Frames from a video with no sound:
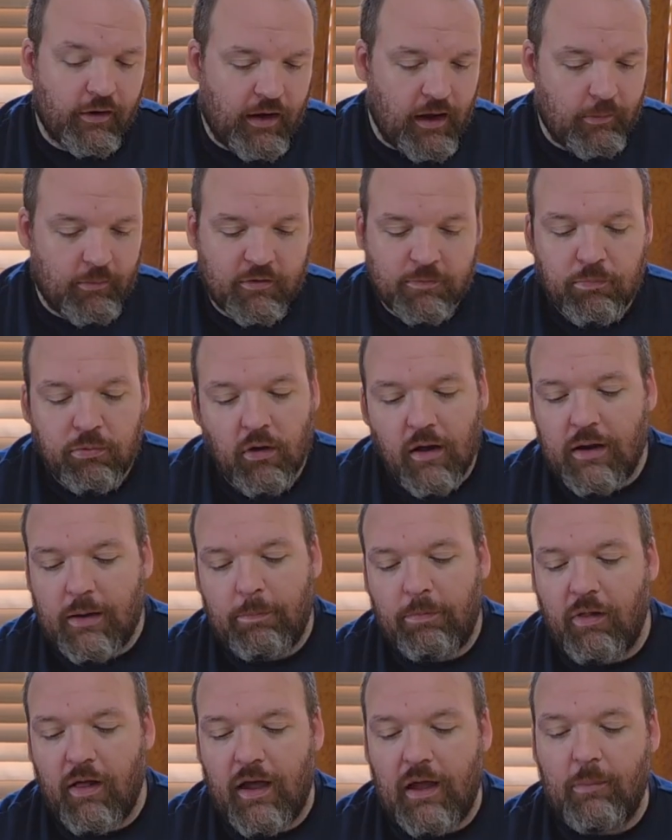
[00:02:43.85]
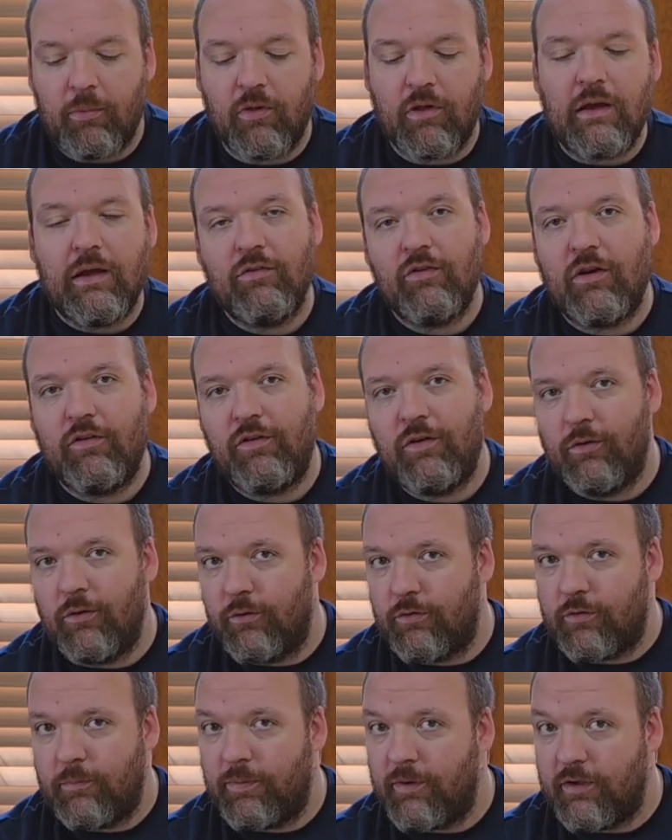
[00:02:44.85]
Game is plenty playable, even if you
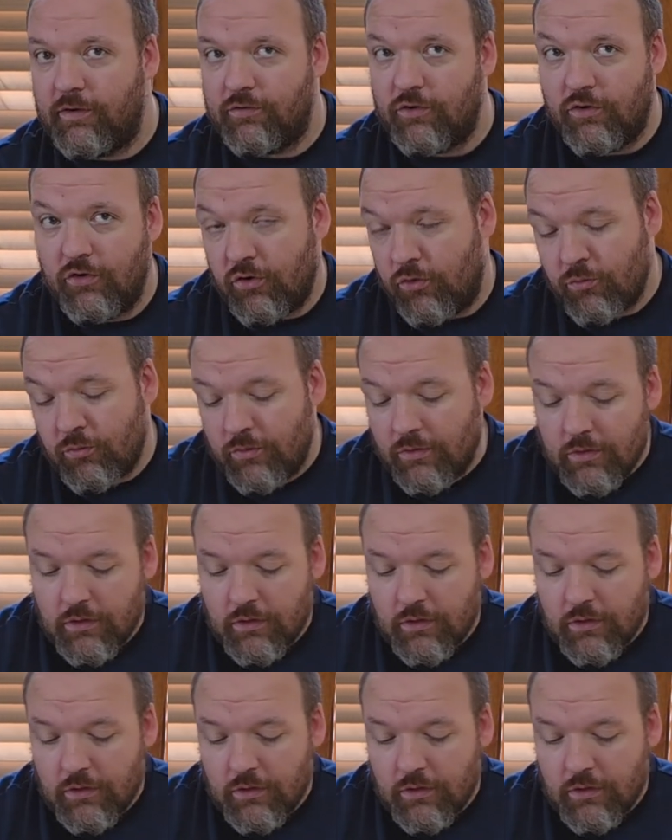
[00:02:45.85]
lose a piece or 2.